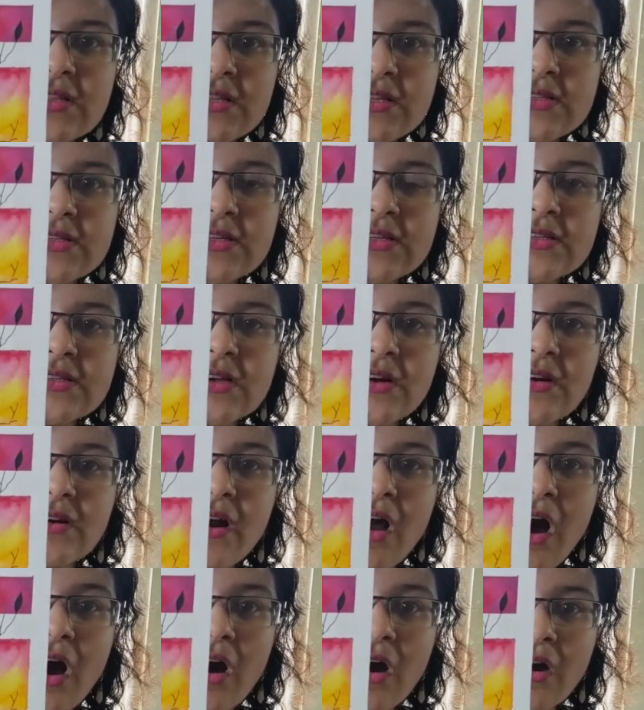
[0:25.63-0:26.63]
This is her
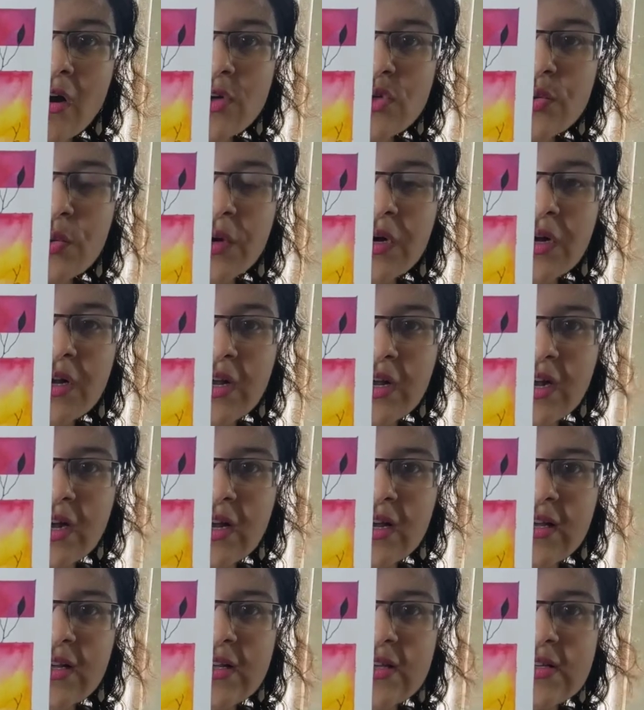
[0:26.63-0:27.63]
artwork,
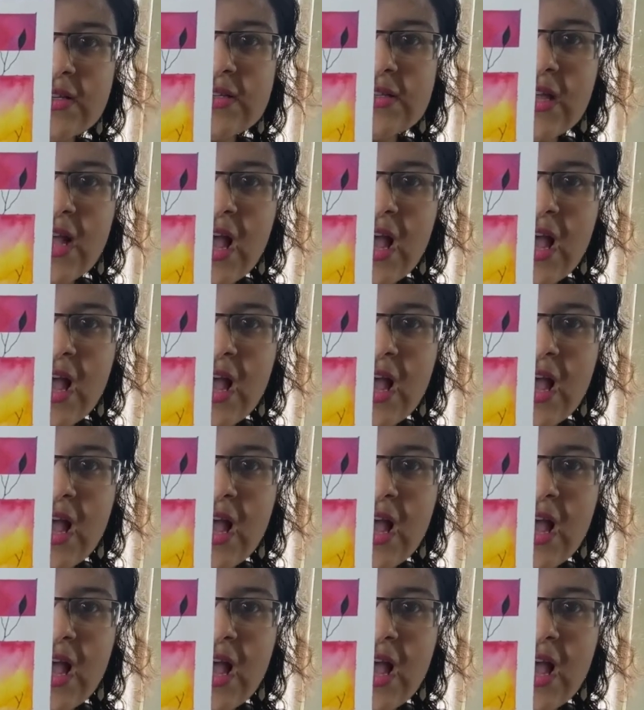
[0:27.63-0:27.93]
guys.